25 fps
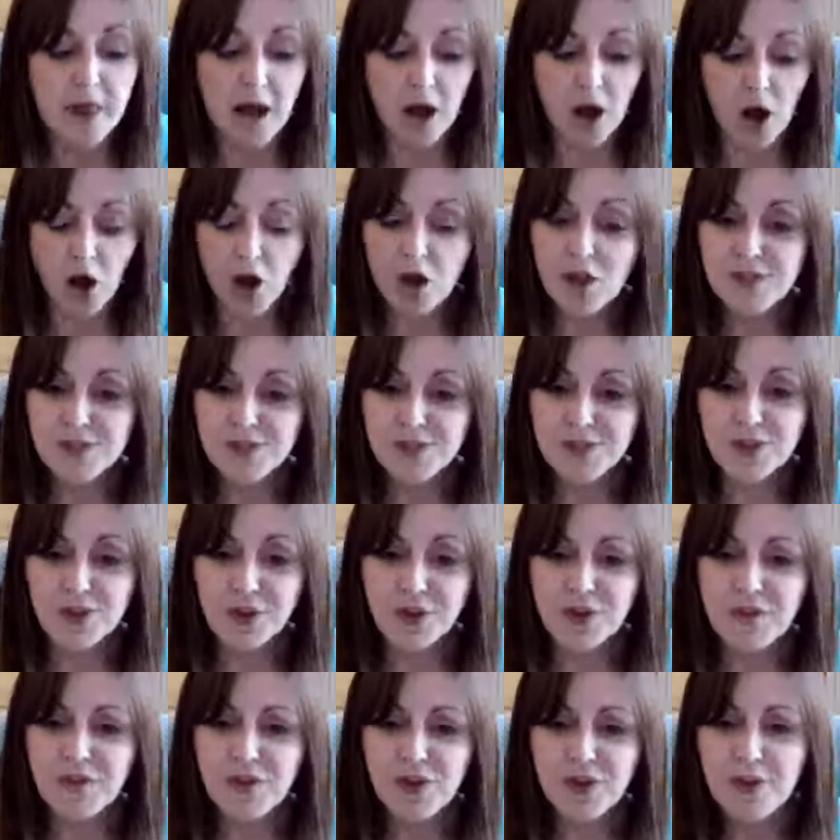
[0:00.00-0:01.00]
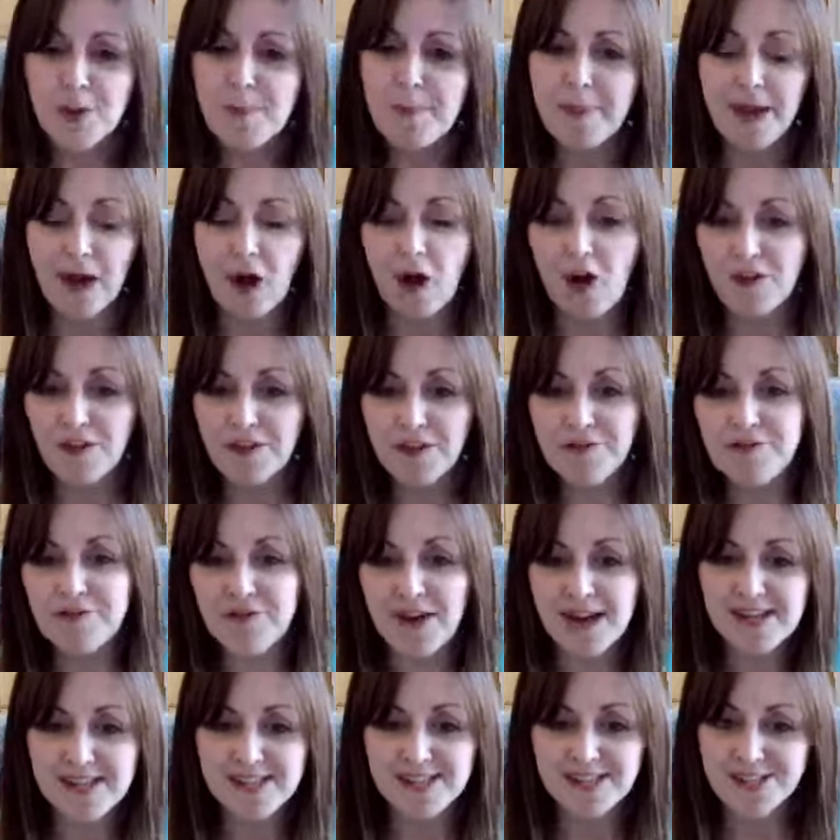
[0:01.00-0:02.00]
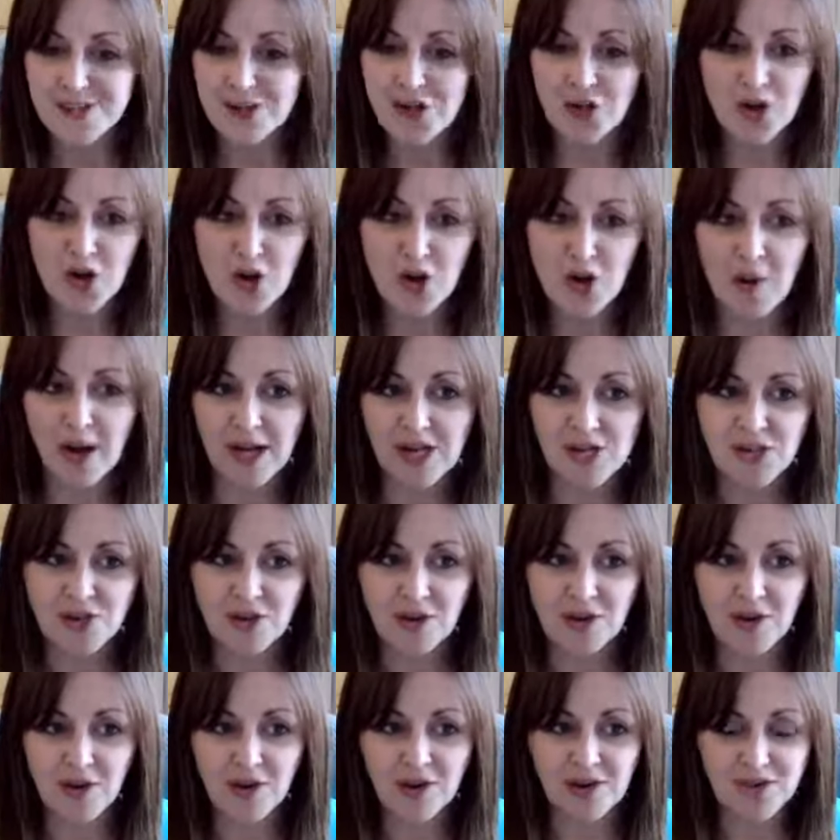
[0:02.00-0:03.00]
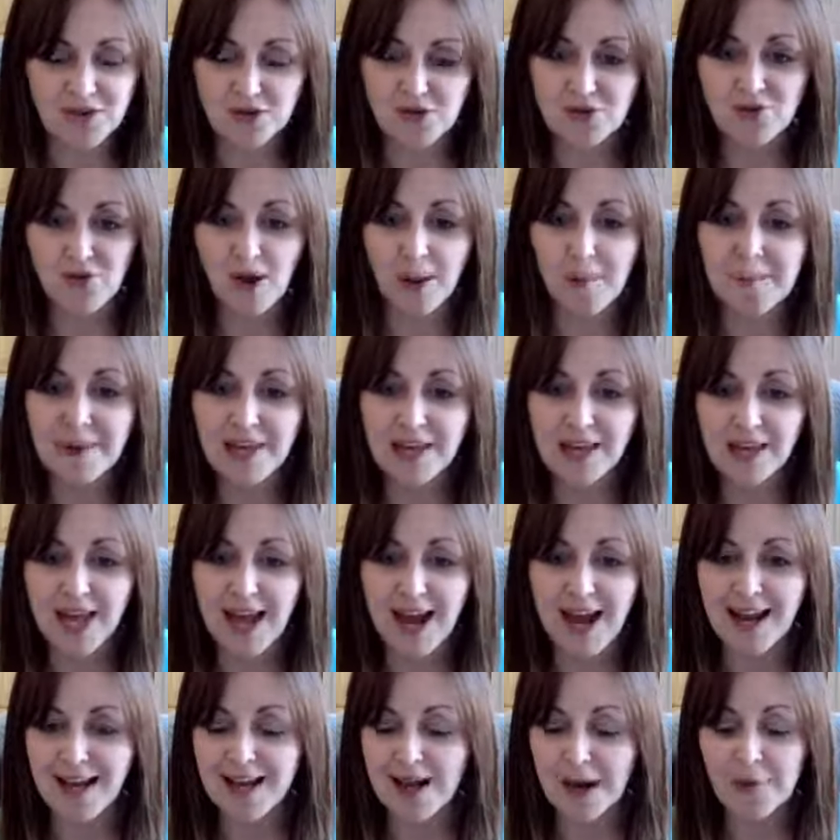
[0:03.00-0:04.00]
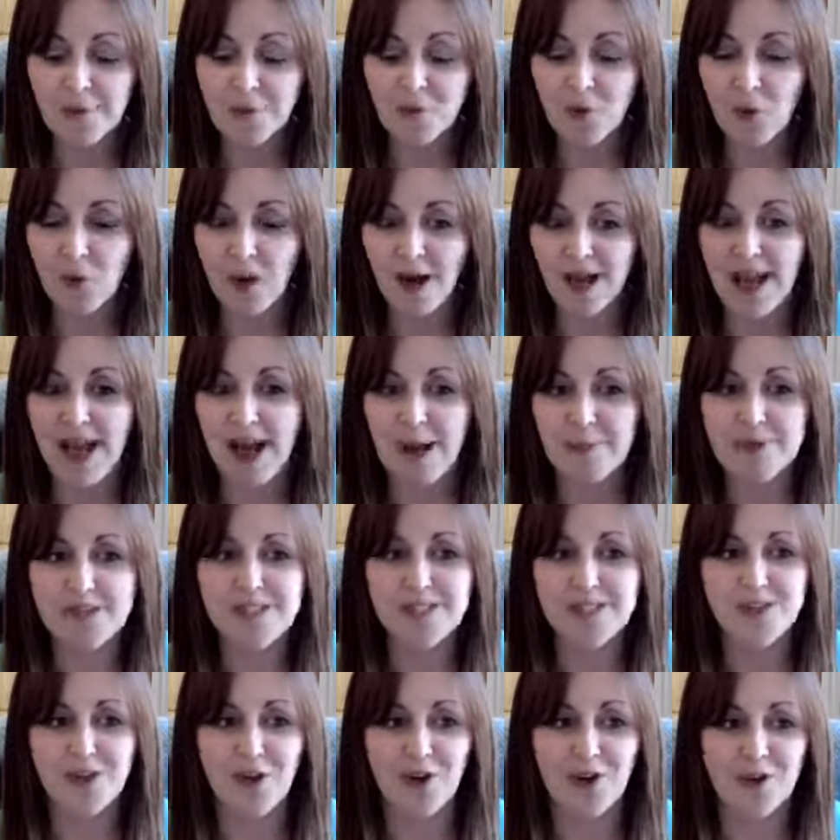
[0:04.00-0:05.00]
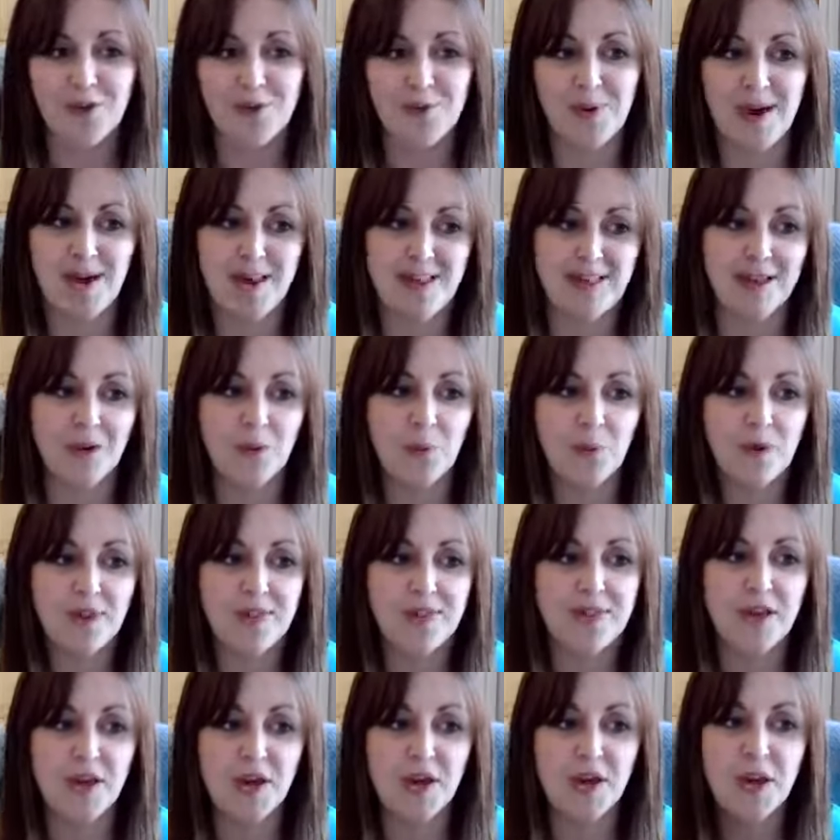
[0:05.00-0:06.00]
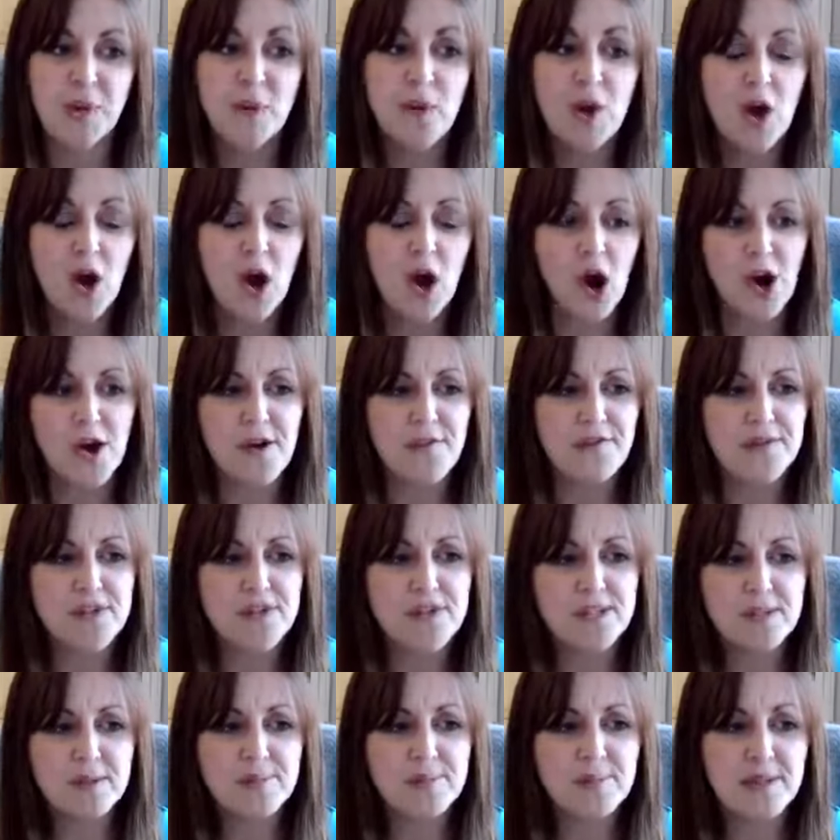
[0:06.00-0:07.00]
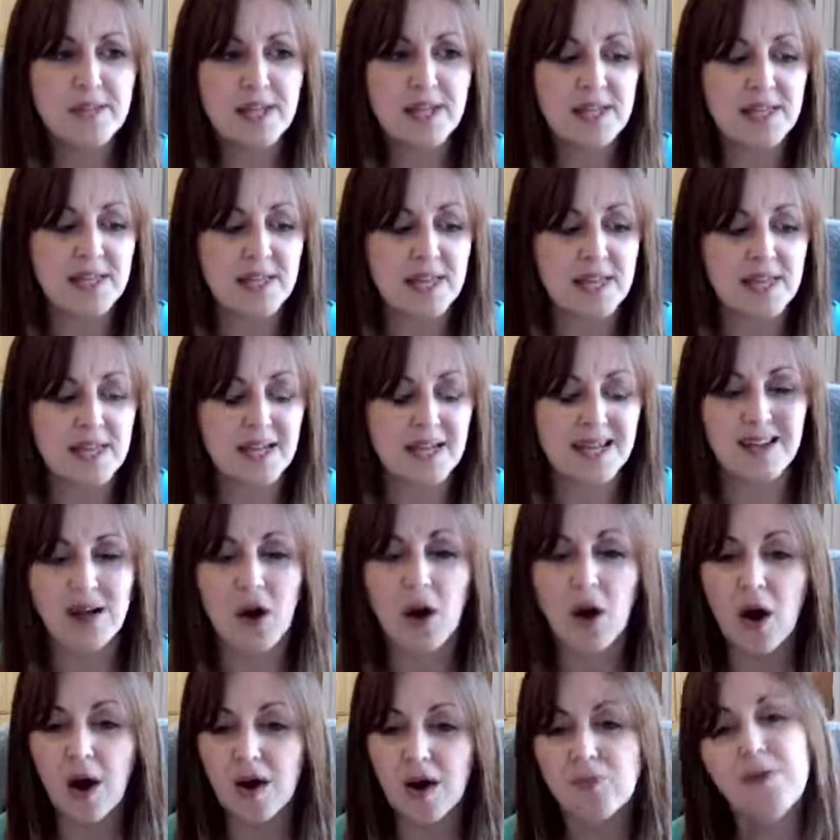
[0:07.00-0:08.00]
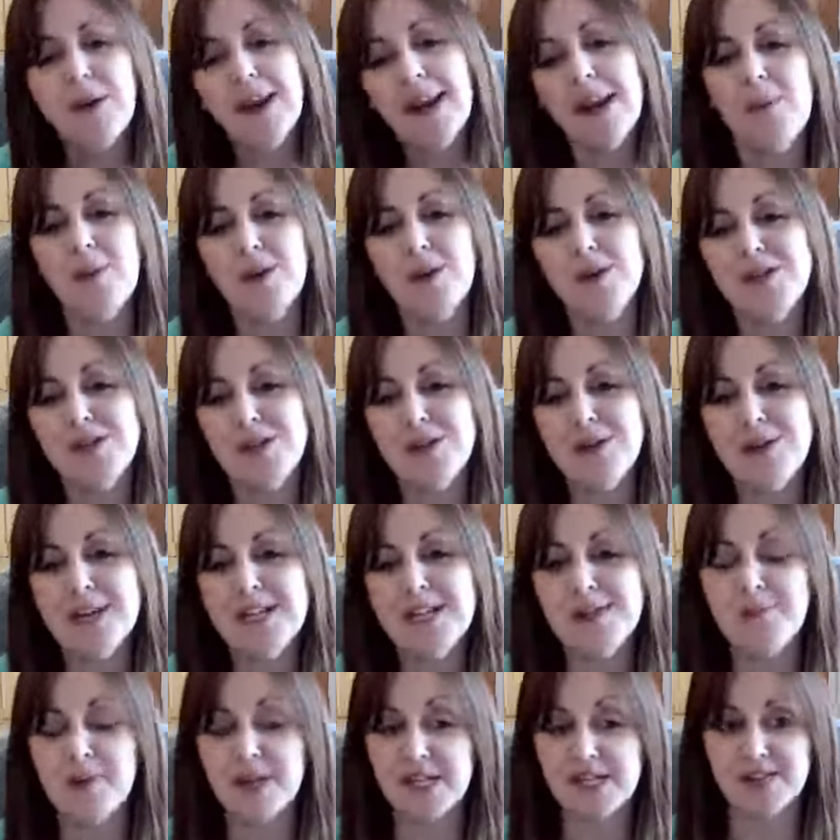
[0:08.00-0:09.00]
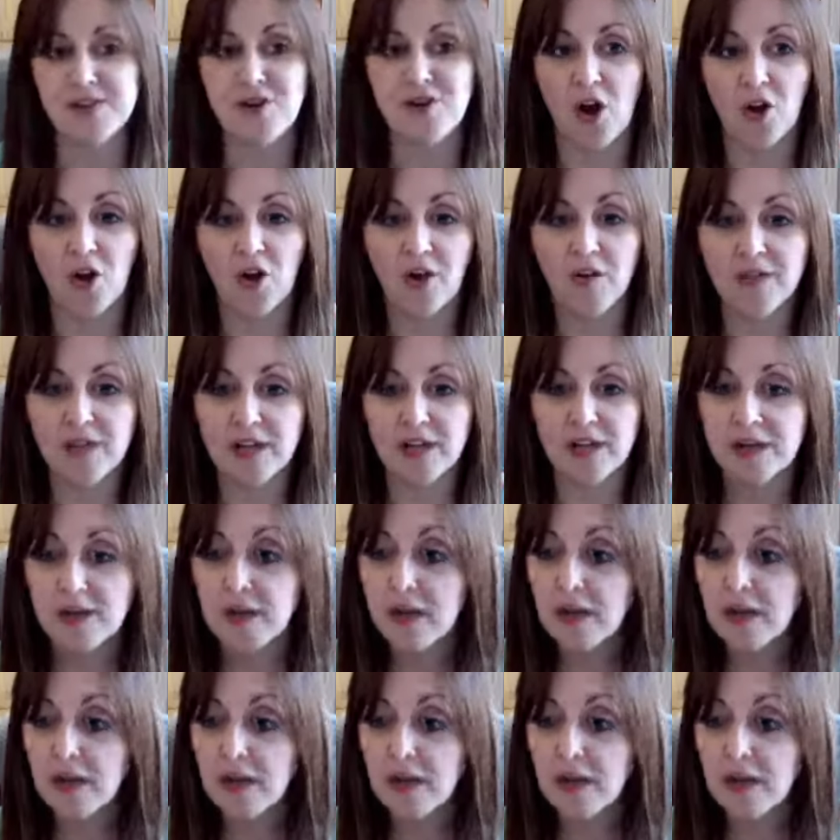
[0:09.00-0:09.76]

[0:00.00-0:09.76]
Also, if you're a bit on the fence and you're not quite sure, just drop me a line. I'm quite happy to talk through anything with you. Or if there's something that you think, oh, I really want to do this, but it's not covered,